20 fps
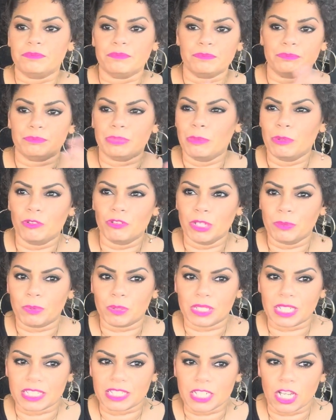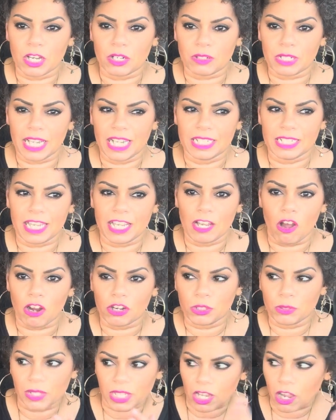People reap what they sow, and they
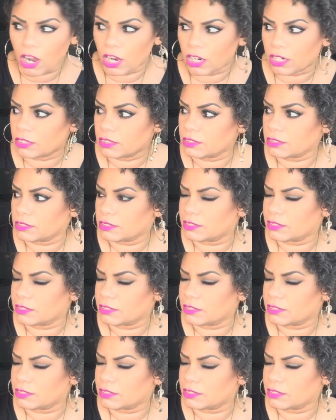are who they are.